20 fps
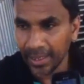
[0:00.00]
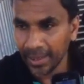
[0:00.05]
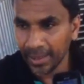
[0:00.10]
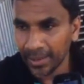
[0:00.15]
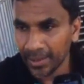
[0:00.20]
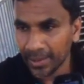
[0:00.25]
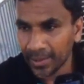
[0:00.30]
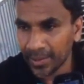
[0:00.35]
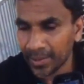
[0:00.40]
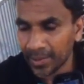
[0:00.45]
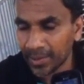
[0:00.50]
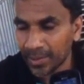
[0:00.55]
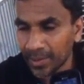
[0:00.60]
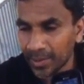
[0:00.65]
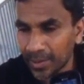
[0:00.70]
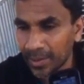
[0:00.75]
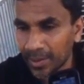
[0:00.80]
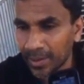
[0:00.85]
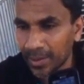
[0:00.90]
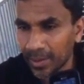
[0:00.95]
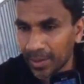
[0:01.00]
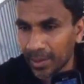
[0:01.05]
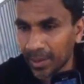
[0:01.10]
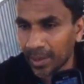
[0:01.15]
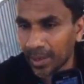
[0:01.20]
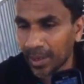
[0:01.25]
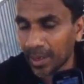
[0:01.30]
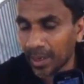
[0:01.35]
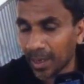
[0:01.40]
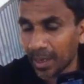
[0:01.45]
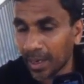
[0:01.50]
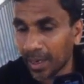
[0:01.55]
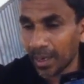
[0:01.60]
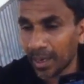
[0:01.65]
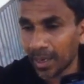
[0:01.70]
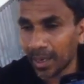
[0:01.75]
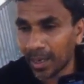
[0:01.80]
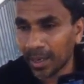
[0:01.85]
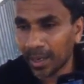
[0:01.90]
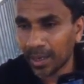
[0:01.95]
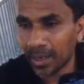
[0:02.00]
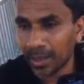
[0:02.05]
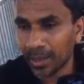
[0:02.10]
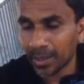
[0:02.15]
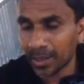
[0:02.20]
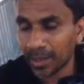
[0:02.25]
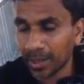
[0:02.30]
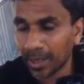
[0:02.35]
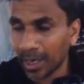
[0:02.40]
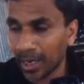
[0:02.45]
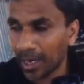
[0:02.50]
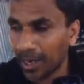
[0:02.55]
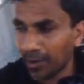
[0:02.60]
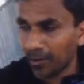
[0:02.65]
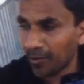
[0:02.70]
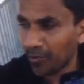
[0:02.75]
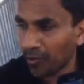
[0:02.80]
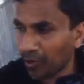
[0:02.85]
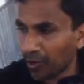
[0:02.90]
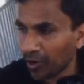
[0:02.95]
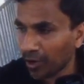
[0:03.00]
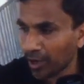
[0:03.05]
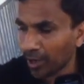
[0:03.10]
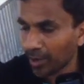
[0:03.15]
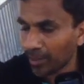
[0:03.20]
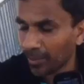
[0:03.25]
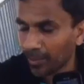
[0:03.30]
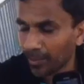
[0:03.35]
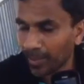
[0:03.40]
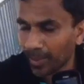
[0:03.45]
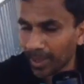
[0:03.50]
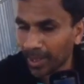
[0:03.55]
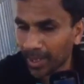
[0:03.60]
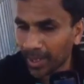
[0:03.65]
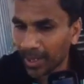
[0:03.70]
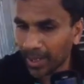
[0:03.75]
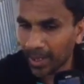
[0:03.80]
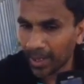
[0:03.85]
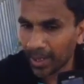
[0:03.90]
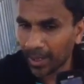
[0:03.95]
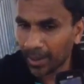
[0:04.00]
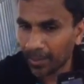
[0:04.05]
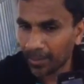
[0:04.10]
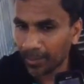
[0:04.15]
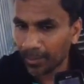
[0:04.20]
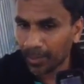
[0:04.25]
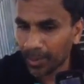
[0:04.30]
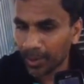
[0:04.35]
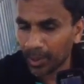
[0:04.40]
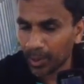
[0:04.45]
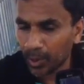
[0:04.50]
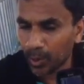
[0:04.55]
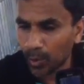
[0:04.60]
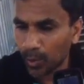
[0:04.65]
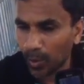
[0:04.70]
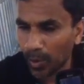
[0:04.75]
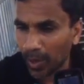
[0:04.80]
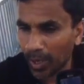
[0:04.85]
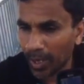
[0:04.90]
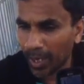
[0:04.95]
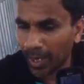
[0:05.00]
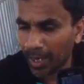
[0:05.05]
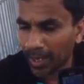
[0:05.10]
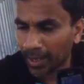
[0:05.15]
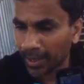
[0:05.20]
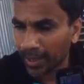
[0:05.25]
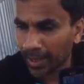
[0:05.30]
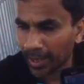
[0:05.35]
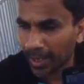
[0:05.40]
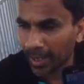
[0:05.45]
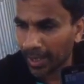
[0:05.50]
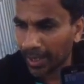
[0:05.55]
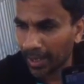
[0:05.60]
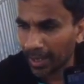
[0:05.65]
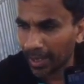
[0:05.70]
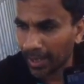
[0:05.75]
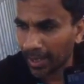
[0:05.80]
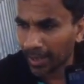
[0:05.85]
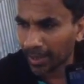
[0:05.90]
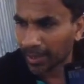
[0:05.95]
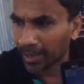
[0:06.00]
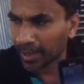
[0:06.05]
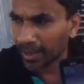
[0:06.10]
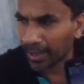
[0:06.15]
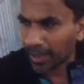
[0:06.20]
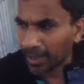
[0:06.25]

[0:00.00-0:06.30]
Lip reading: He signs up about 30 people every day out in the field. He's a great guy. And yeah, this is him. So if you see...